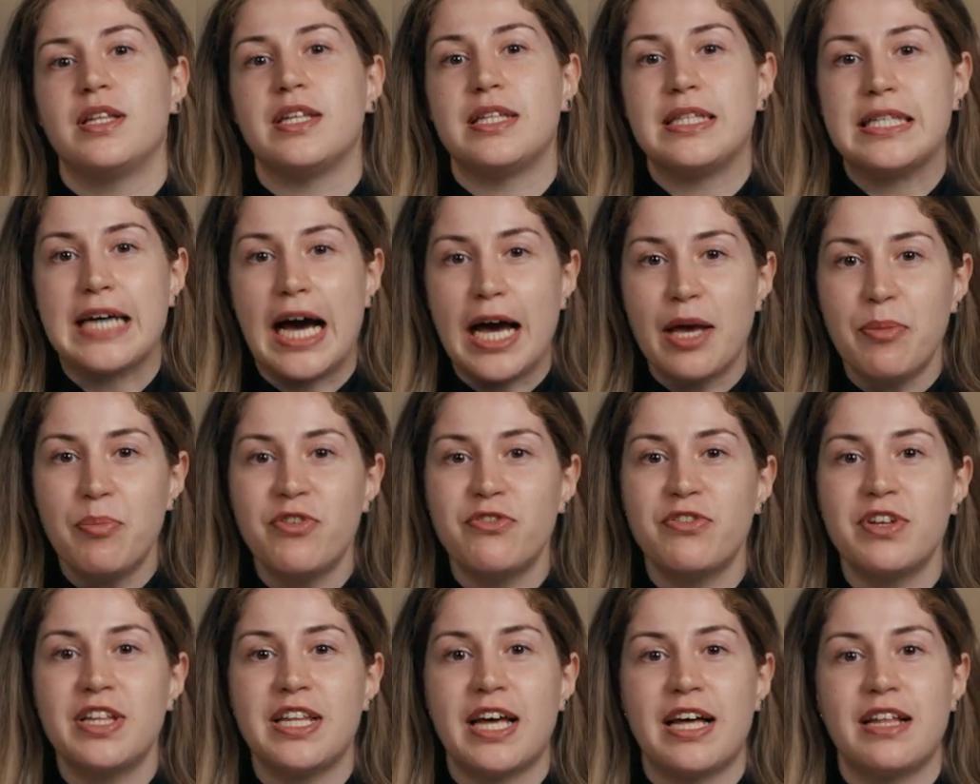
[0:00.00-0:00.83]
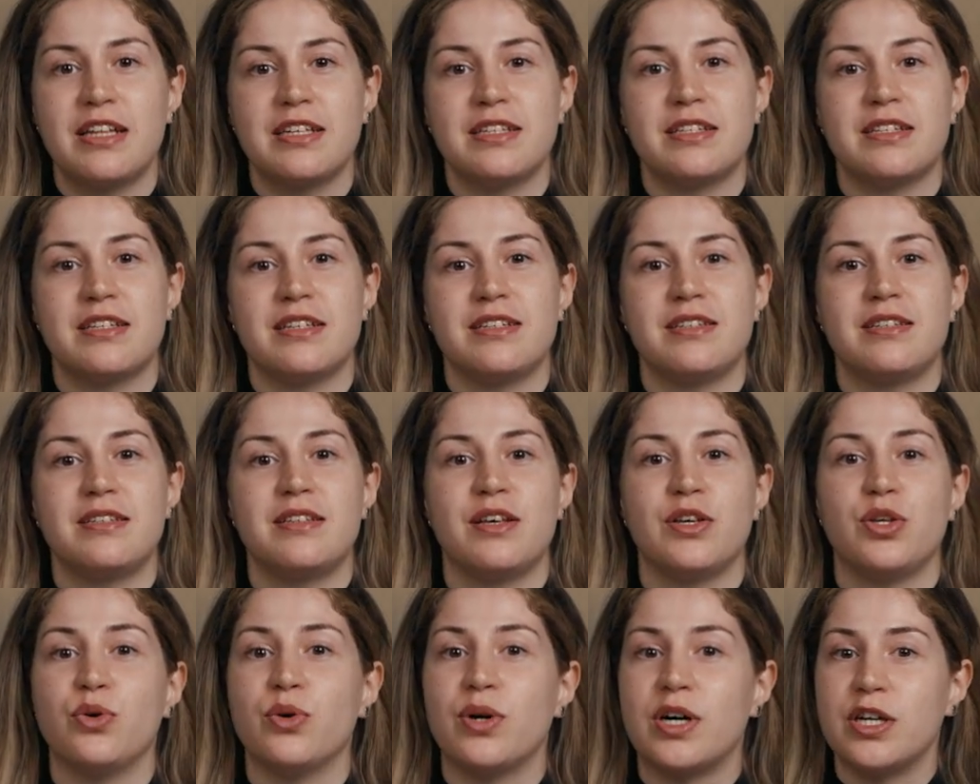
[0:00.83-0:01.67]
The type of analysis
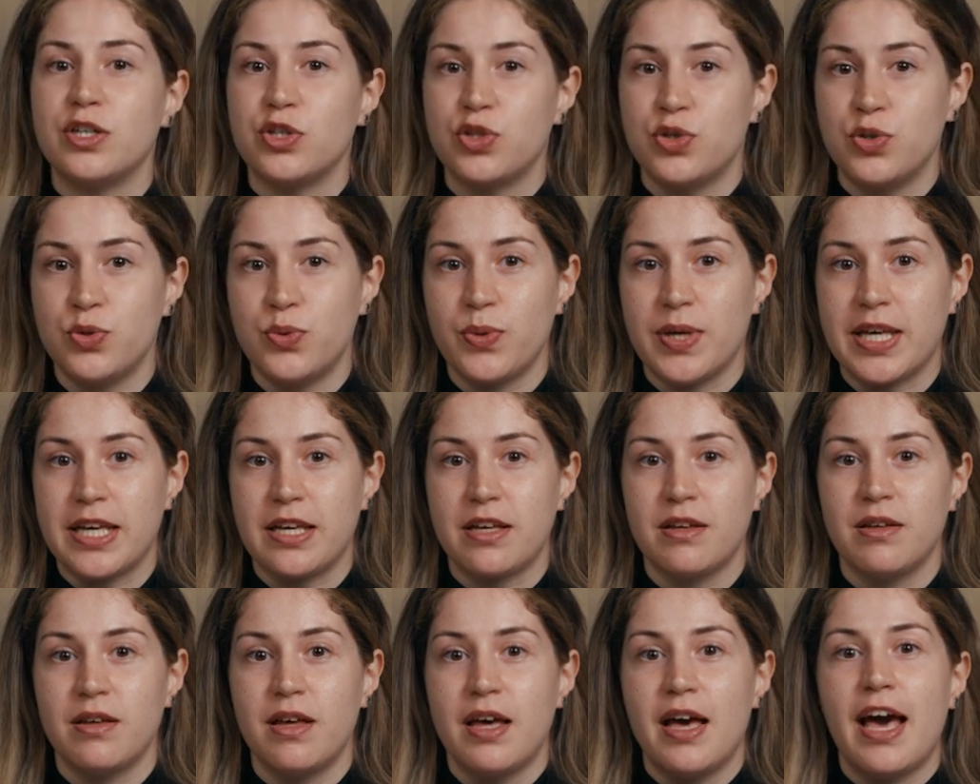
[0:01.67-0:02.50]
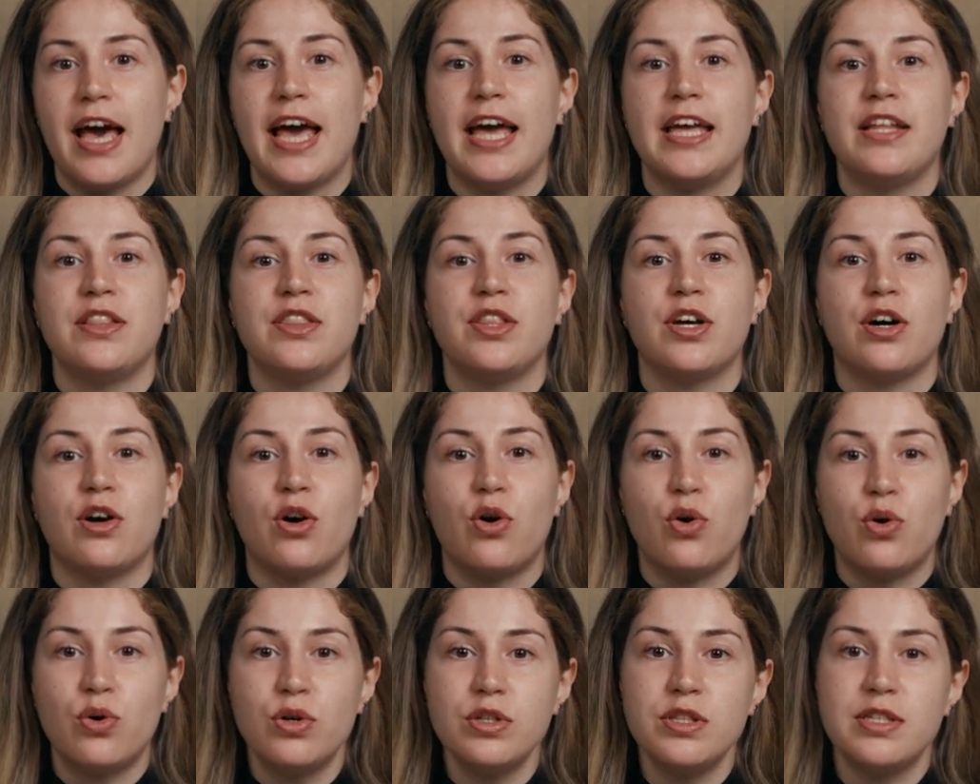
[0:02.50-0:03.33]
you are doing and the
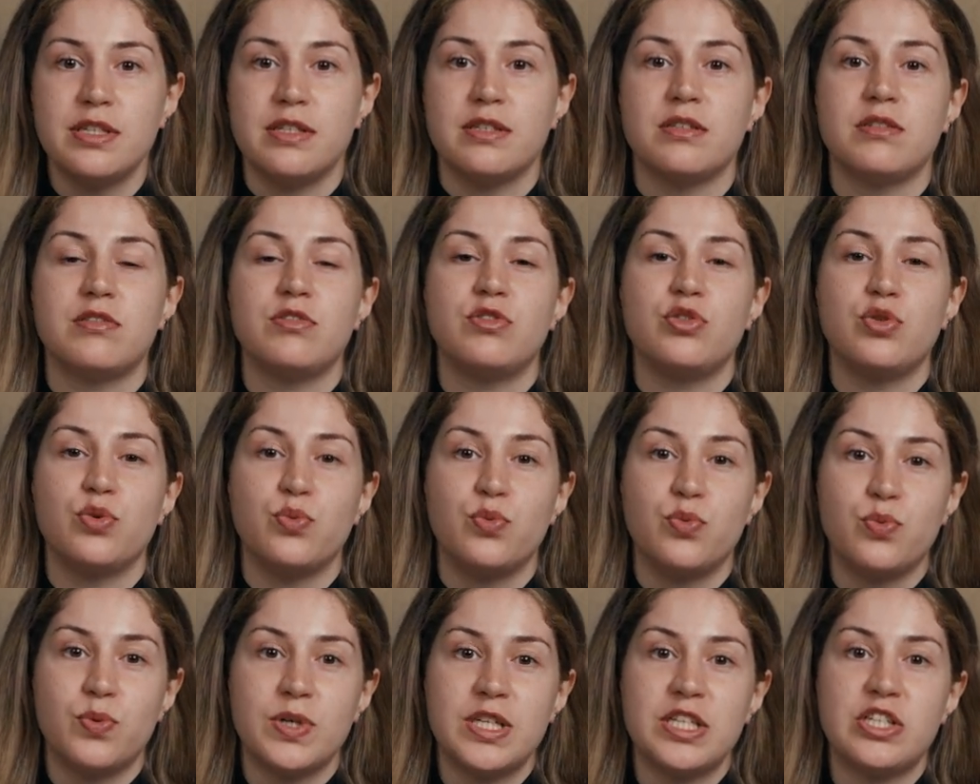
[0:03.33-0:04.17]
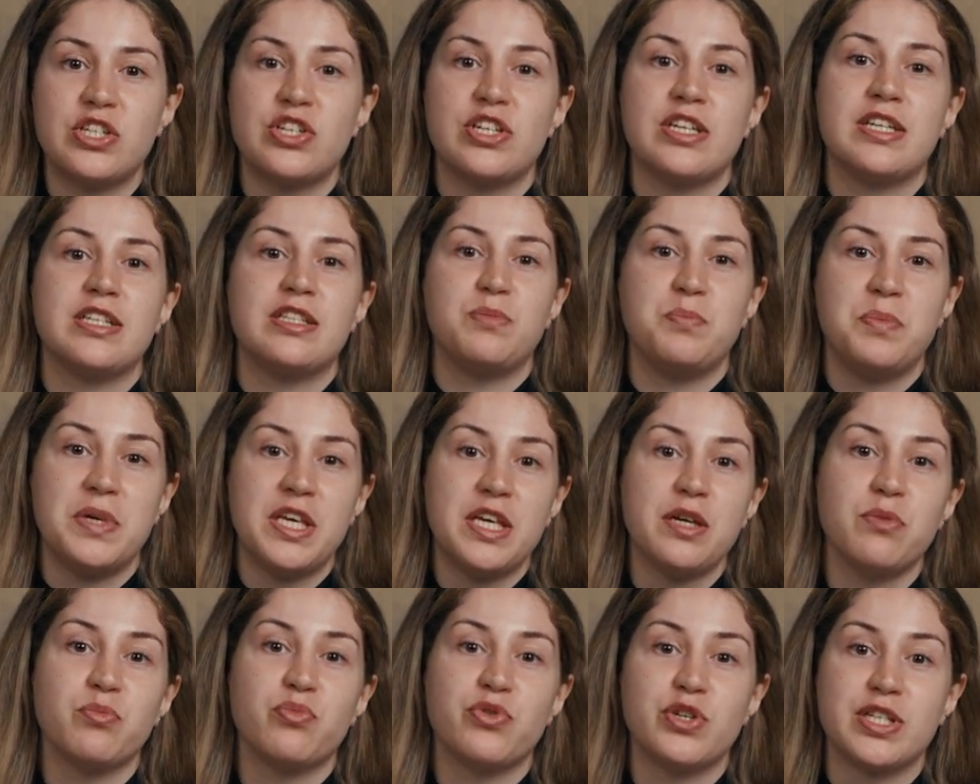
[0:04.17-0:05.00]
audience to which it's
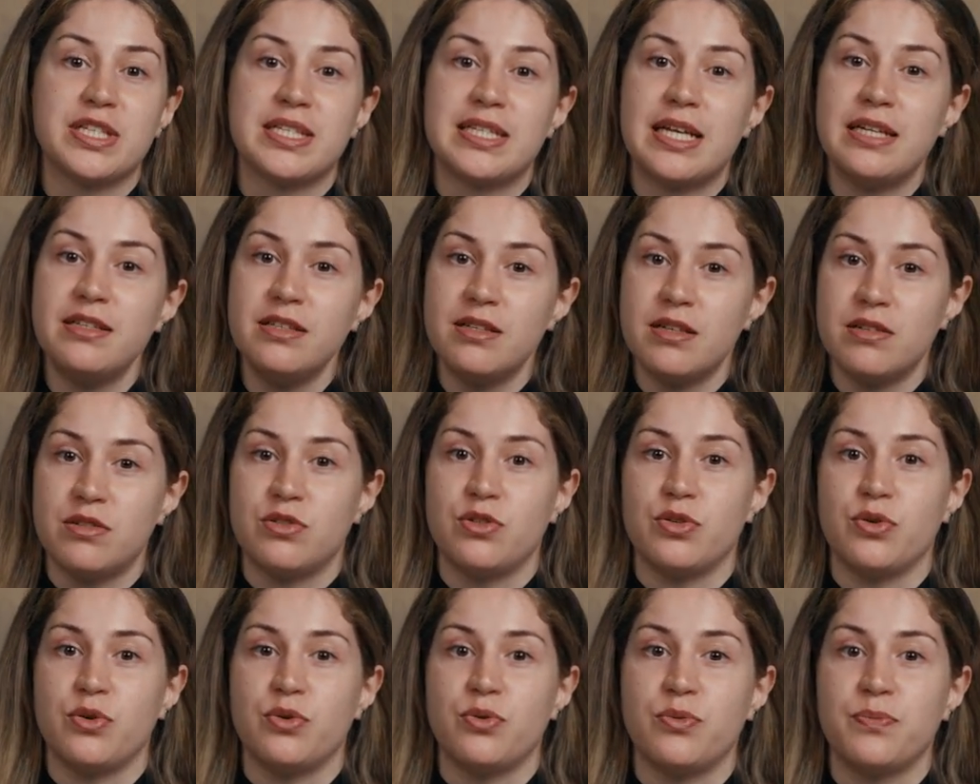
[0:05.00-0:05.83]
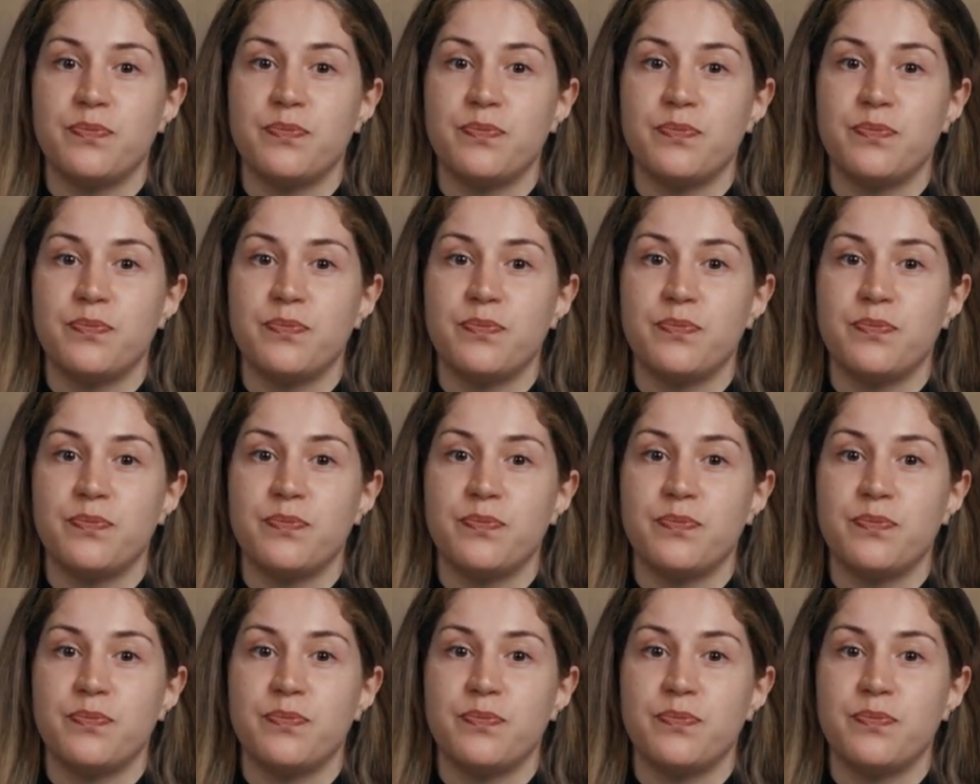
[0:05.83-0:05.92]
being presented to